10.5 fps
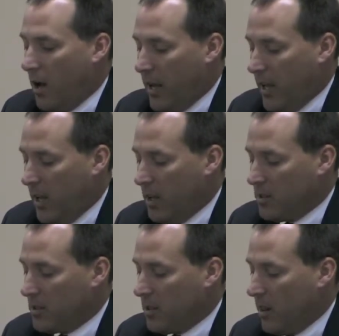
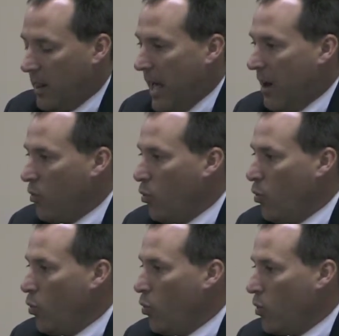is that
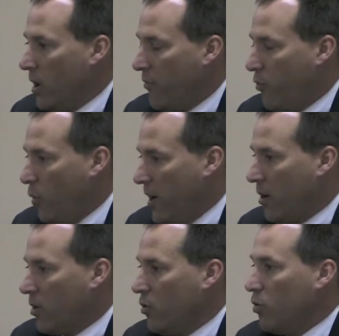if we
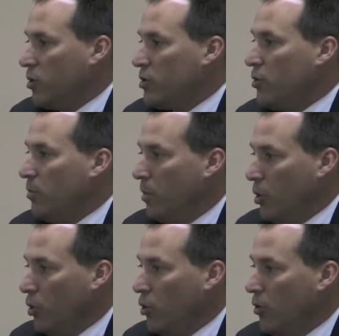are going to
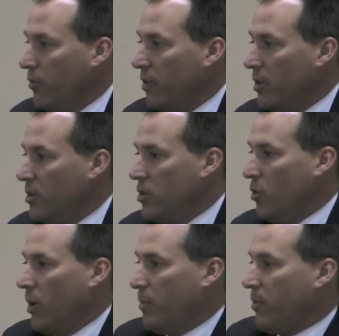move
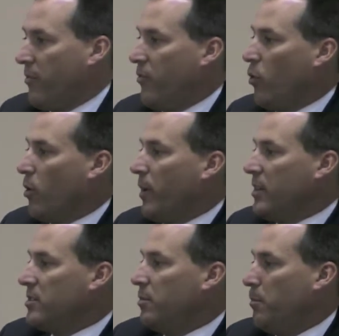to a
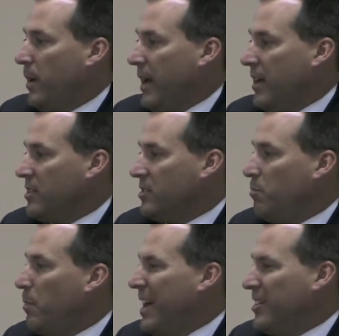
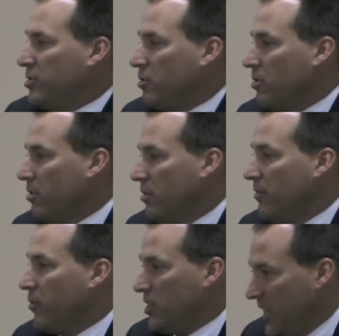performance-based measure
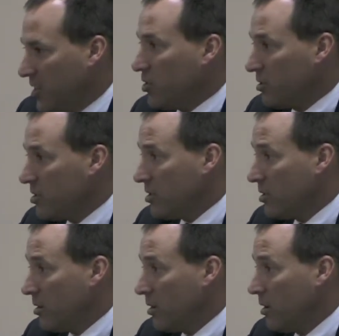for teachers,
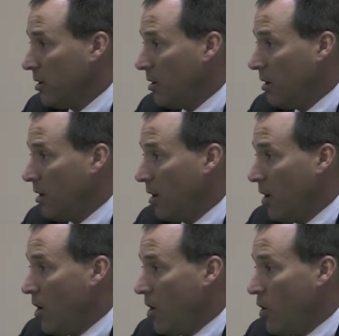
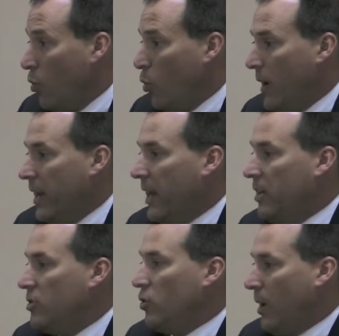we
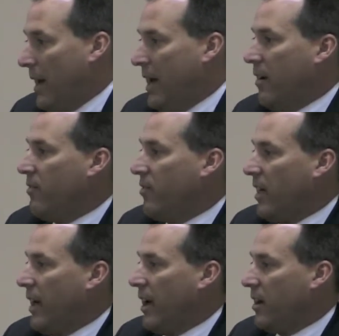need to have
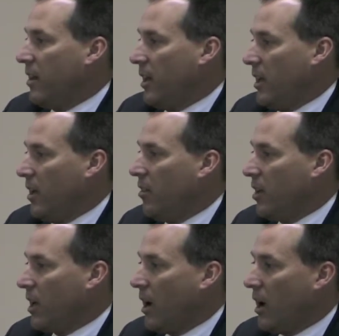that in
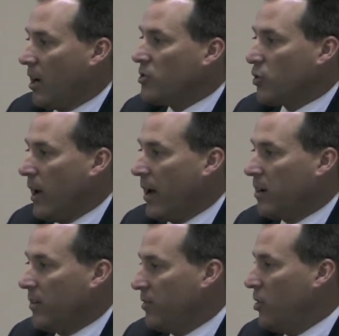the
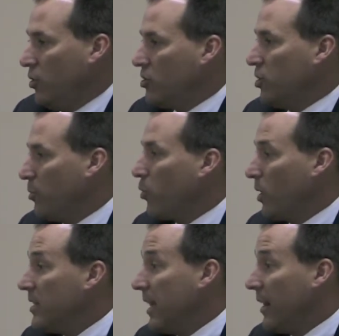contract of the new
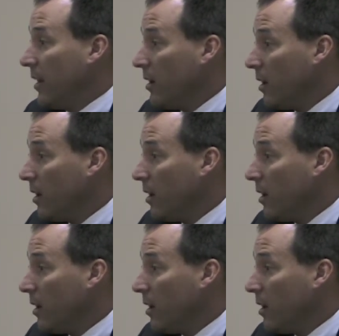superintendent.